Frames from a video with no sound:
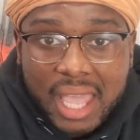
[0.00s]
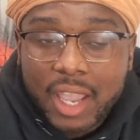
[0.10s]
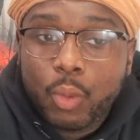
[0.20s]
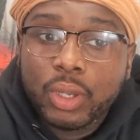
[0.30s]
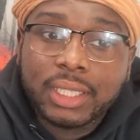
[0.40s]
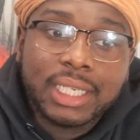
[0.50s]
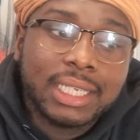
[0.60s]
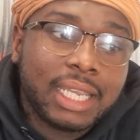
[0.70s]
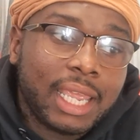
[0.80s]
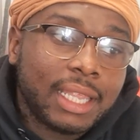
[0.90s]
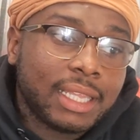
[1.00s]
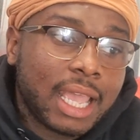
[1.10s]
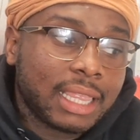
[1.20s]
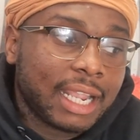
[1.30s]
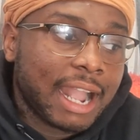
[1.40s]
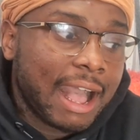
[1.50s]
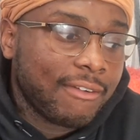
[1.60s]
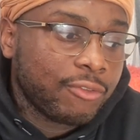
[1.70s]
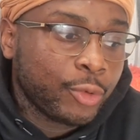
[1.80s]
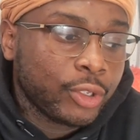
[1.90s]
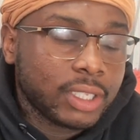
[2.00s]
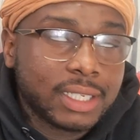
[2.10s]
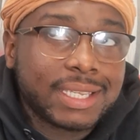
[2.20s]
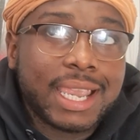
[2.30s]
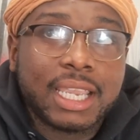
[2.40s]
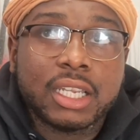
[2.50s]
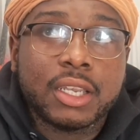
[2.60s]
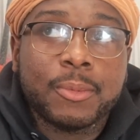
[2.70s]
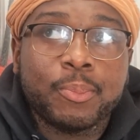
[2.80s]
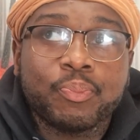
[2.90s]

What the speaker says: And one thing that like I've really taken